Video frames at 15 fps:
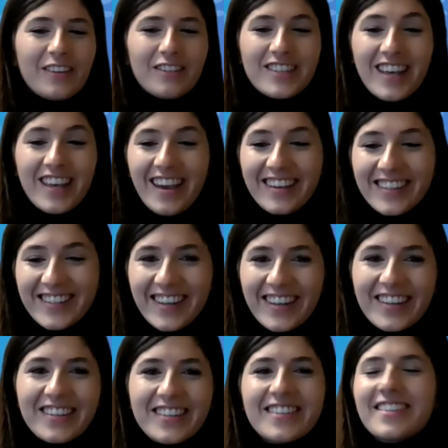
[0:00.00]

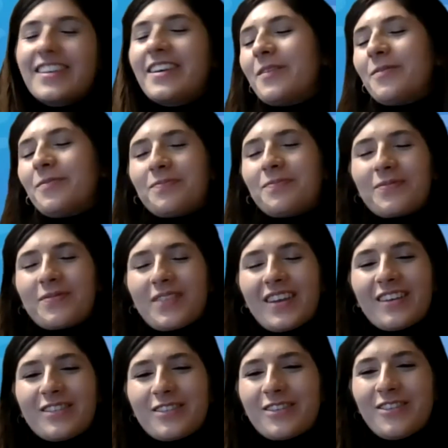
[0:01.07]
Texas.
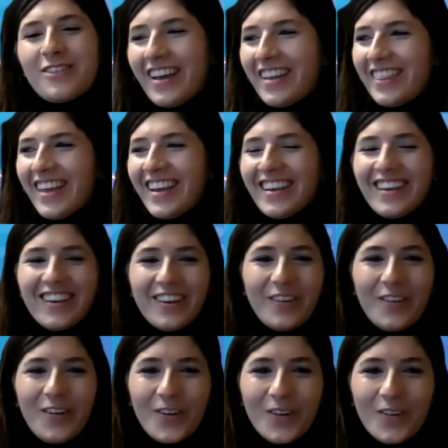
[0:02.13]
That's great. Thank you
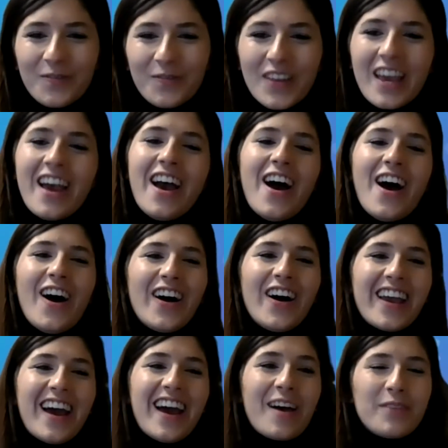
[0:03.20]
all. I
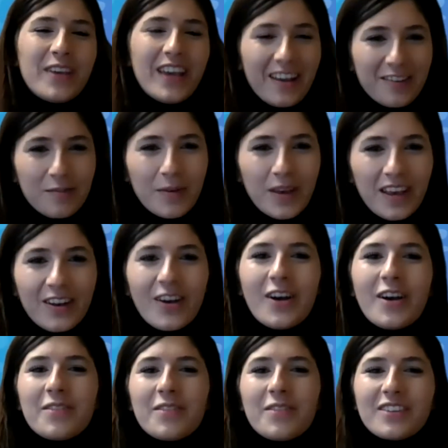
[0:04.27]
am Yasmin.
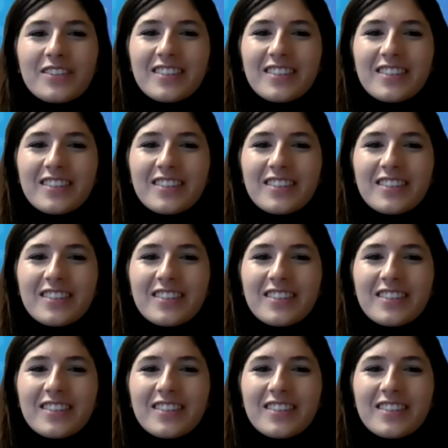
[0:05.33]
I'm a